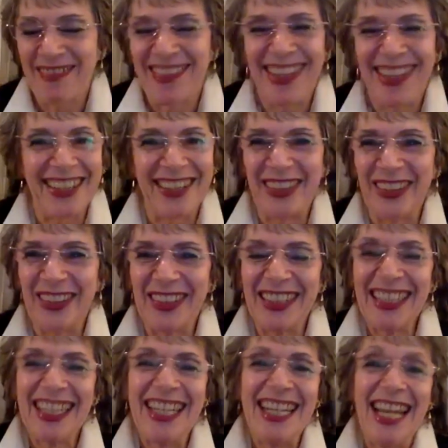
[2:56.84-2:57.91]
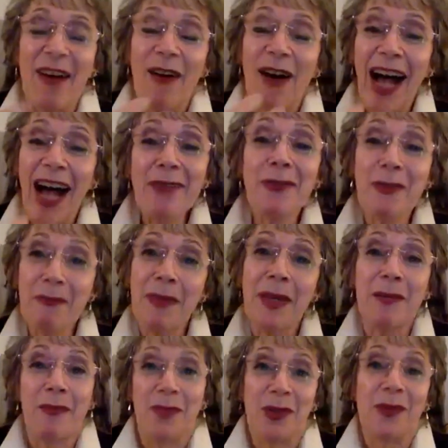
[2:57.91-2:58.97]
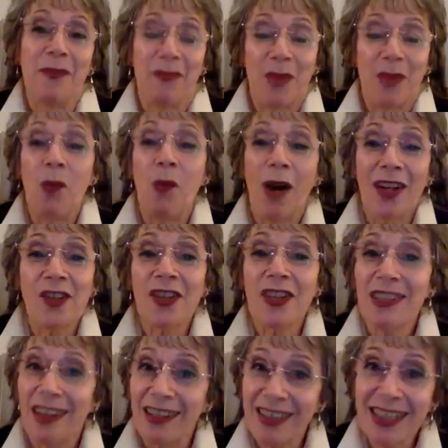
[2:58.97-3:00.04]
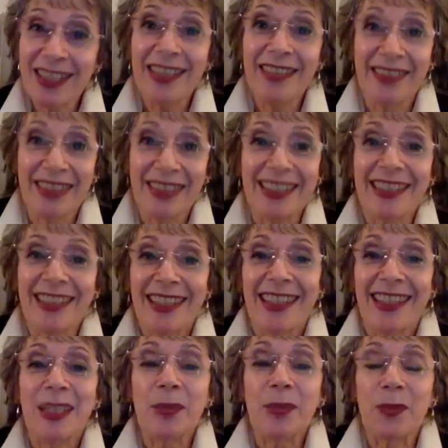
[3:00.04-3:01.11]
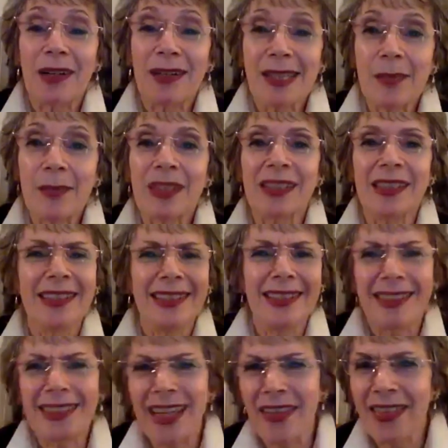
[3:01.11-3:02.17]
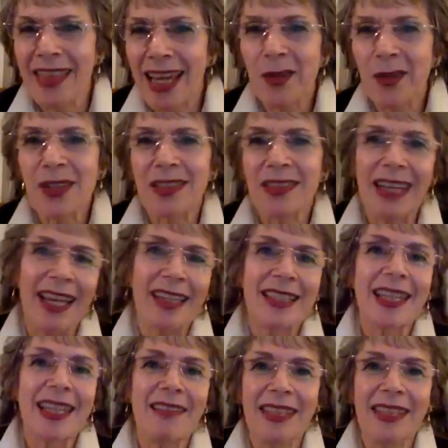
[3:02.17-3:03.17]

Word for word: Not at all. Now, I remember watching on TV the approximately 10,000 anti